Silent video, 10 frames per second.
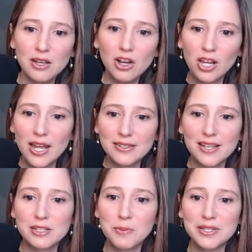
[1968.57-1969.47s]
Colette
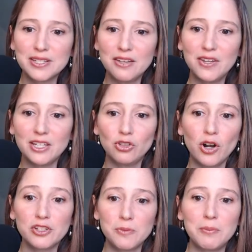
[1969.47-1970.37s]
says positivity
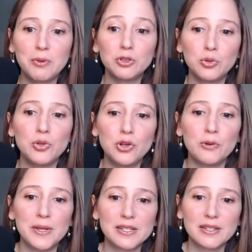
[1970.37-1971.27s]
draws people to
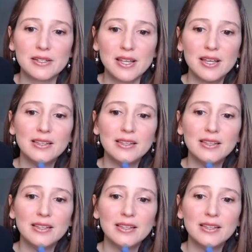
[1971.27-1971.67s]
your business.